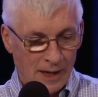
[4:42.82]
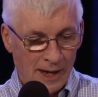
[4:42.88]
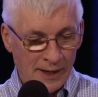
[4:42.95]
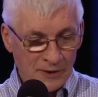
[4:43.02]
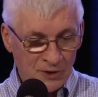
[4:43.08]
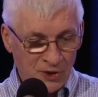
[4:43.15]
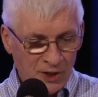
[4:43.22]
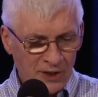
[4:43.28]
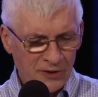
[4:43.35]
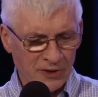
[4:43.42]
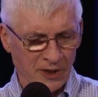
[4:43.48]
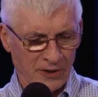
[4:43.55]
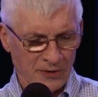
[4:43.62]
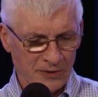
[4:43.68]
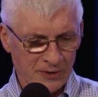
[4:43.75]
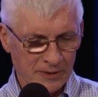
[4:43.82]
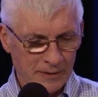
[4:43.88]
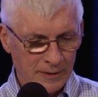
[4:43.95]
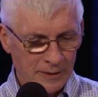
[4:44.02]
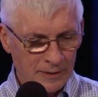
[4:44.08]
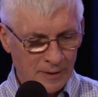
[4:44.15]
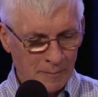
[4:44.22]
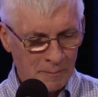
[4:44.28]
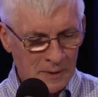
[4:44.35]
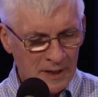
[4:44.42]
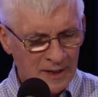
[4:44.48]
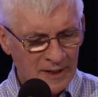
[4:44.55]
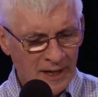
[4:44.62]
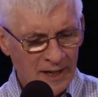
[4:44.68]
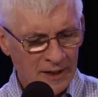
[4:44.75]
And Jesus, the
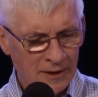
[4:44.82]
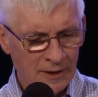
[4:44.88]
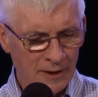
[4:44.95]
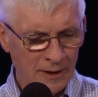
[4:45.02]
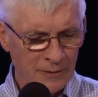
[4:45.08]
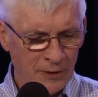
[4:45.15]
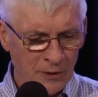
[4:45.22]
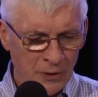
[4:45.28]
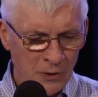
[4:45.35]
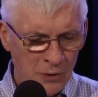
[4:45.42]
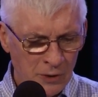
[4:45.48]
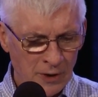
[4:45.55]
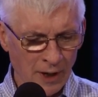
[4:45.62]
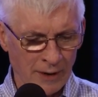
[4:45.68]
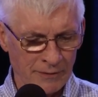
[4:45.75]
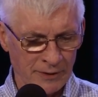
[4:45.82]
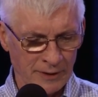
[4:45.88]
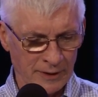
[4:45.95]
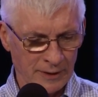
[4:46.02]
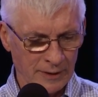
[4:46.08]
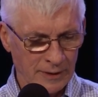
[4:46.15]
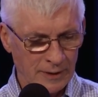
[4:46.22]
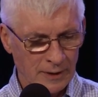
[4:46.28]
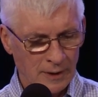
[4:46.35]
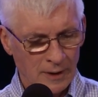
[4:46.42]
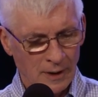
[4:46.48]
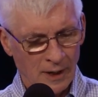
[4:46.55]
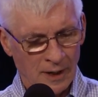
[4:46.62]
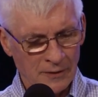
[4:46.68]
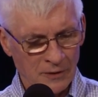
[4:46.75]
mediator of a new covenant,
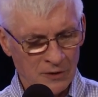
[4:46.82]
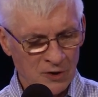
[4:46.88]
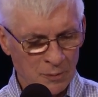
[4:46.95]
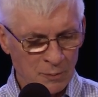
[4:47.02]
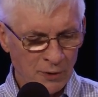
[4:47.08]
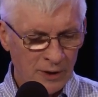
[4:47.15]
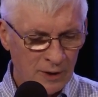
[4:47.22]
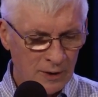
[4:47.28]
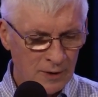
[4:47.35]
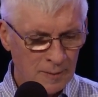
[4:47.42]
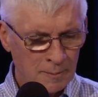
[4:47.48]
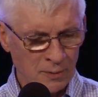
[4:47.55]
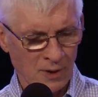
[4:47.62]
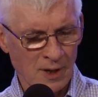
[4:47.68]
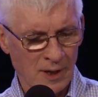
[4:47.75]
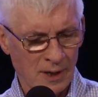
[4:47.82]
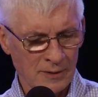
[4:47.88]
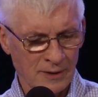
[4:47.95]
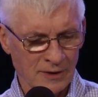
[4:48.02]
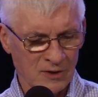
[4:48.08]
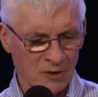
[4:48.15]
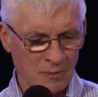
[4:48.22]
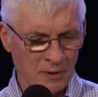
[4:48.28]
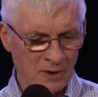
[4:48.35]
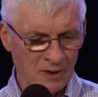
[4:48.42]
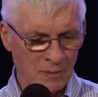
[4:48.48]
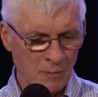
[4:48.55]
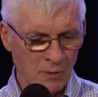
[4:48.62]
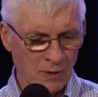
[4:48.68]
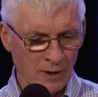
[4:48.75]
and the sprinkled blood that
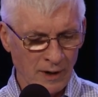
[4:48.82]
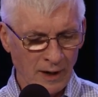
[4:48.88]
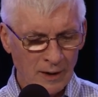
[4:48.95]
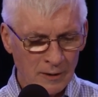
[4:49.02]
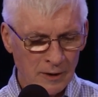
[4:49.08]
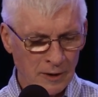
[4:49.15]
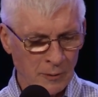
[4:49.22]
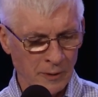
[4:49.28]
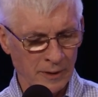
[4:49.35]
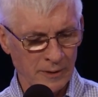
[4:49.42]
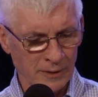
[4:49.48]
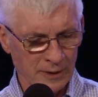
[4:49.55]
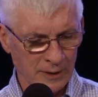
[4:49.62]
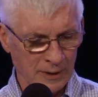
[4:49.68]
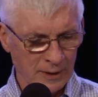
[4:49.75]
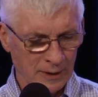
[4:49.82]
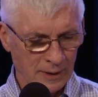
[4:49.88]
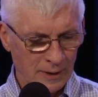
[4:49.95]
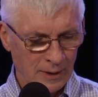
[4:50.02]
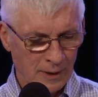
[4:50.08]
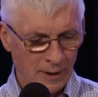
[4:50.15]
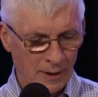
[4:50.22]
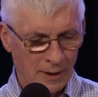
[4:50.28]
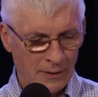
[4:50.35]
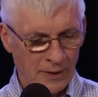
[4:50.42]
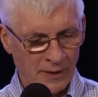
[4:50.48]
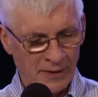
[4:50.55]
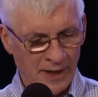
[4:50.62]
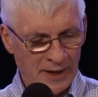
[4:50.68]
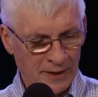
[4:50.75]
speaks more eloquently
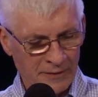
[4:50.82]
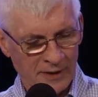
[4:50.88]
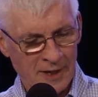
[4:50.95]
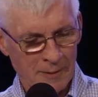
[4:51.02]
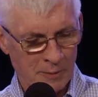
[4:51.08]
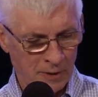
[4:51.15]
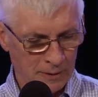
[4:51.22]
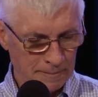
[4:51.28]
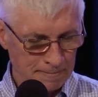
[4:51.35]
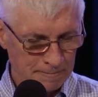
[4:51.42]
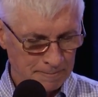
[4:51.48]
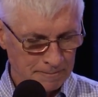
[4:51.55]
than that of Abel.